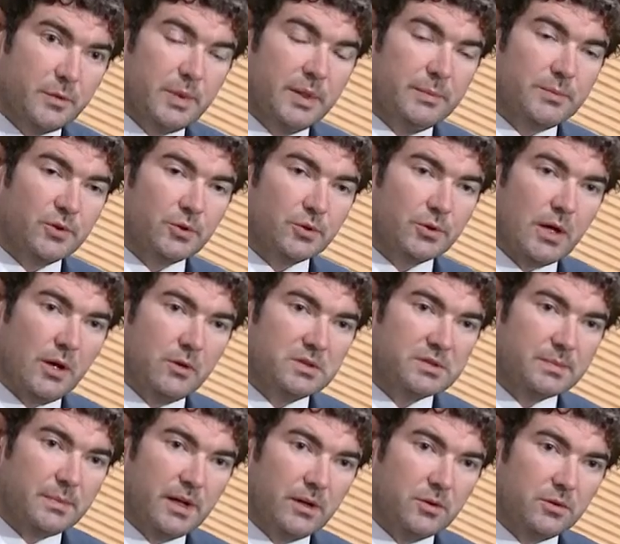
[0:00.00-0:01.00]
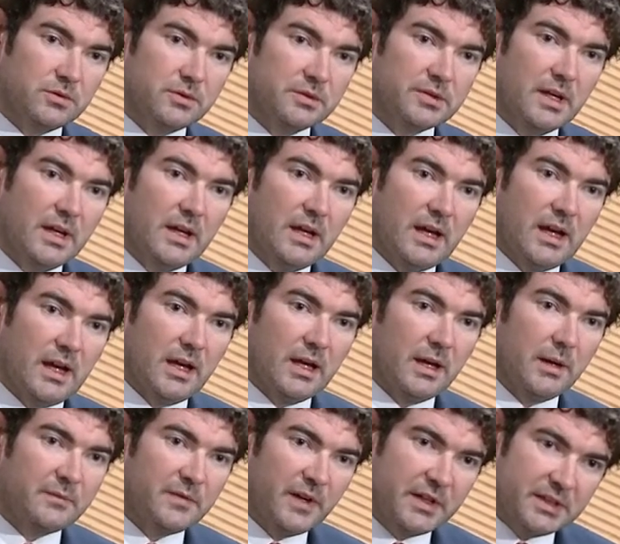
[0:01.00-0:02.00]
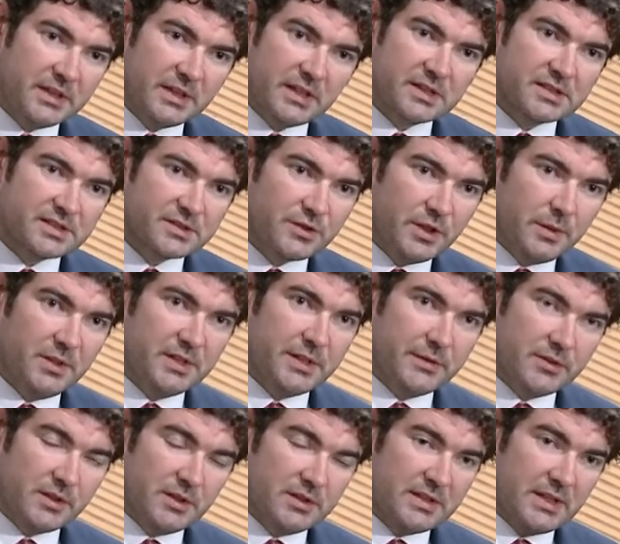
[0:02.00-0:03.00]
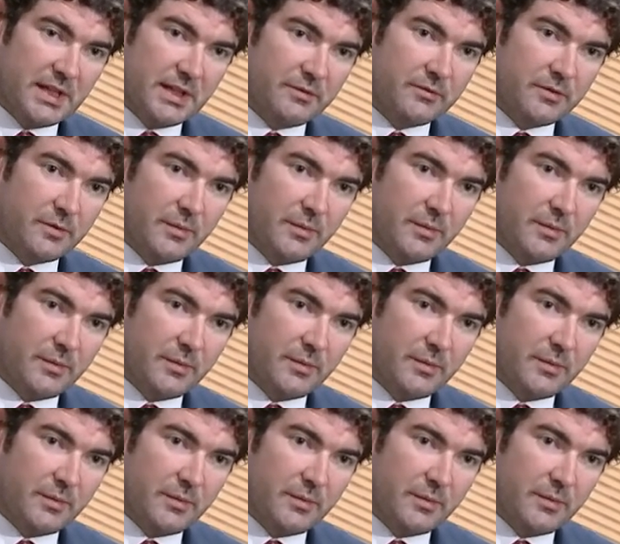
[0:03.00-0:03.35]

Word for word: for people who are housebound, uh, I'm finding it extremely difficult to get